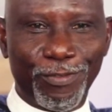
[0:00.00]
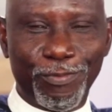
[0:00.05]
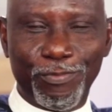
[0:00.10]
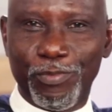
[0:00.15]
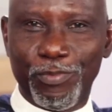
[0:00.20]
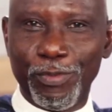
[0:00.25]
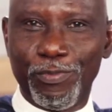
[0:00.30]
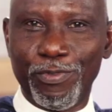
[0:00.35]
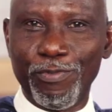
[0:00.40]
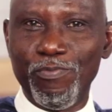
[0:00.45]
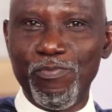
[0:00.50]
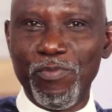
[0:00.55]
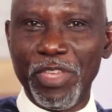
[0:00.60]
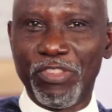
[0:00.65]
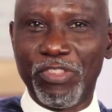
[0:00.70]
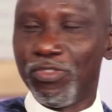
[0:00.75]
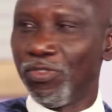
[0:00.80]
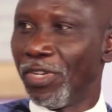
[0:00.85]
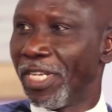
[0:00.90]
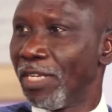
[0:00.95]
People
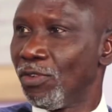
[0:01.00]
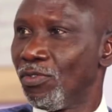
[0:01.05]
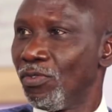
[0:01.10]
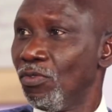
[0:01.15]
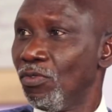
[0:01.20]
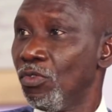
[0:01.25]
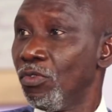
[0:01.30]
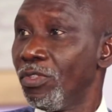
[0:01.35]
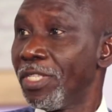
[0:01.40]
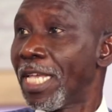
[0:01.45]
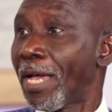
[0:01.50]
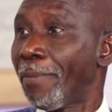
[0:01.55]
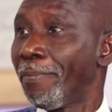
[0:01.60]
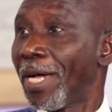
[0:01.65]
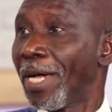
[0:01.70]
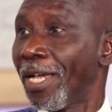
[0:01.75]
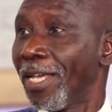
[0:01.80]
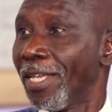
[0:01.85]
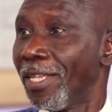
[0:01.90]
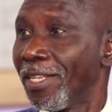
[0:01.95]
meet you and they lose their
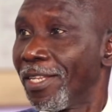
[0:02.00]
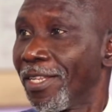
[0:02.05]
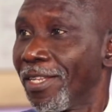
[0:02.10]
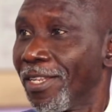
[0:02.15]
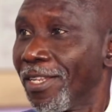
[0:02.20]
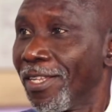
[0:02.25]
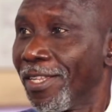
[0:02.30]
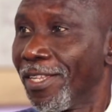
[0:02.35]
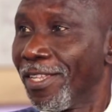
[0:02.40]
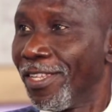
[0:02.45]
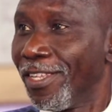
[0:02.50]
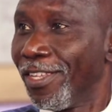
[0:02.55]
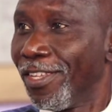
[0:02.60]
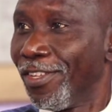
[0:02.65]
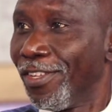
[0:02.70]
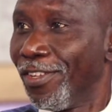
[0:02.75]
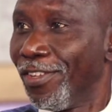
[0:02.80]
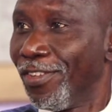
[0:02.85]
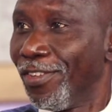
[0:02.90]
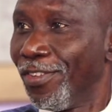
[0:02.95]
mind.
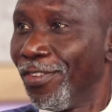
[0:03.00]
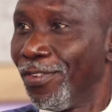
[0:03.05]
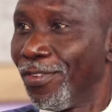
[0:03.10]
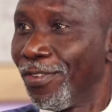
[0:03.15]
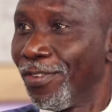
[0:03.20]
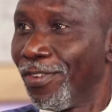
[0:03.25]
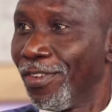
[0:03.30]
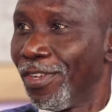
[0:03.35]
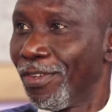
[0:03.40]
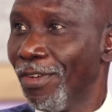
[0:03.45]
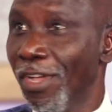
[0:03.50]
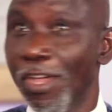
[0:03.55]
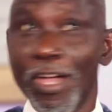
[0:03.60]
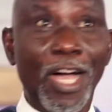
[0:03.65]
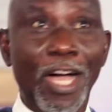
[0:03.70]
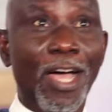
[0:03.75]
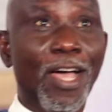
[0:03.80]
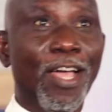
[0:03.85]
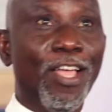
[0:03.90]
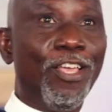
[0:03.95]
You know, they
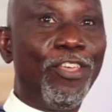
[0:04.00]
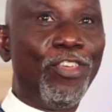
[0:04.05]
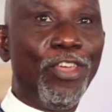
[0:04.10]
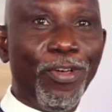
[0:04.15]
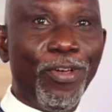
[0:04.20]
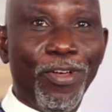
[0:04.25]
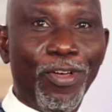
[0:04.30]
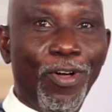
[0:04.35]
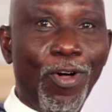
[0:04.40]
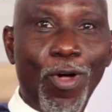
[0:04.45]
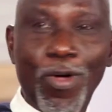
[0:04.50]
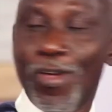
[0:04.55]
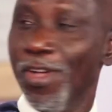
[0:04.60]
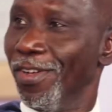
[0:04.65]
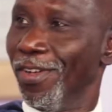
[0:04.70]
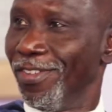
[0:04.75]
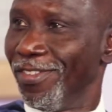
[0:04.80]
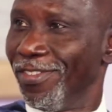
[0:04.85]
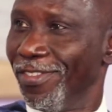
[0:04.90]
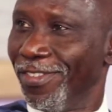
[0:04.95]
go,
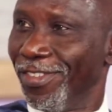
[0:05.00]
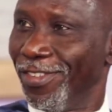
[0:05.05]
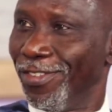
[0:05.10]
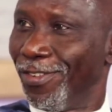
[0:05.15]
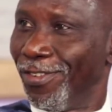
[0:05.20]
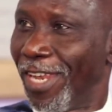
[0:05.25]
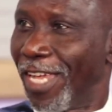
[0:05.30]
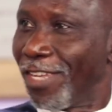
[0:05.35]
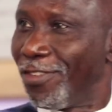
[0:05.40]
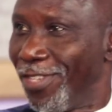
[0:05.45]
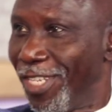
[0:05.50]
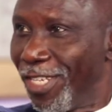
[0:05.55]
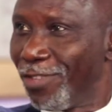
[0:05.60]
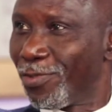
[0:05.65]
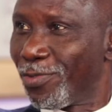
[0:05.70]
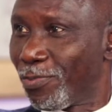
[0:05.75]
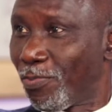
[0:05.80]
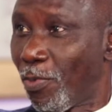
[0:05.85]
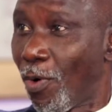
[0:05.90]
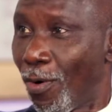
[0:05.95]
you know, like you did
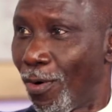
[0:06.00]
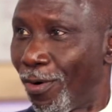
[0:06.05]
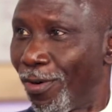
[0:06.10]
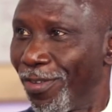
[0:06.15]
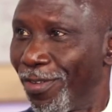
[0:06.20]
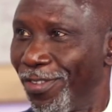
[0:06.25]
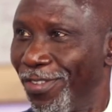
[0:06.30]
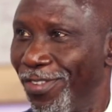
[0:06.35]
with Paul.